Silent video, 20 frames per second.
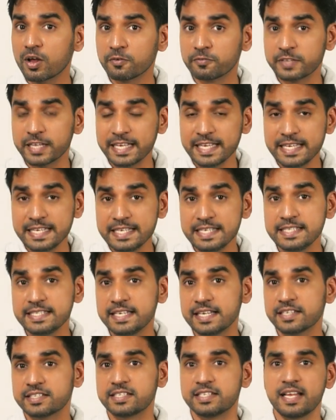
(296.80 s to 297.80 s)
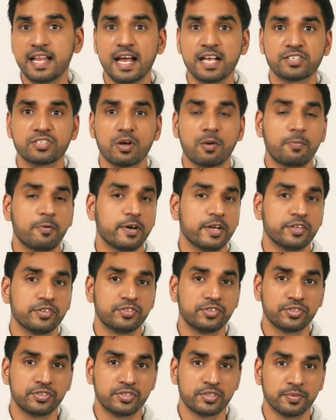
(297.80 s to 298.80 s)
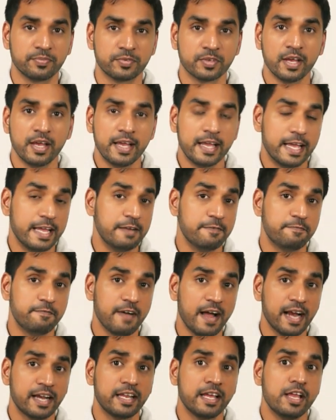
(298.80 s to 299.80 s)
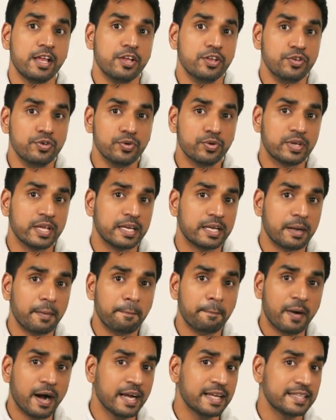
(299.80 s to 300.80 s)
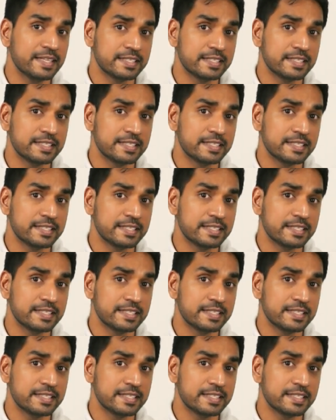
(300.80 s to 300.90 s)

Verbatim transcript: the easiest N A S operating systems. In fact, you can combine the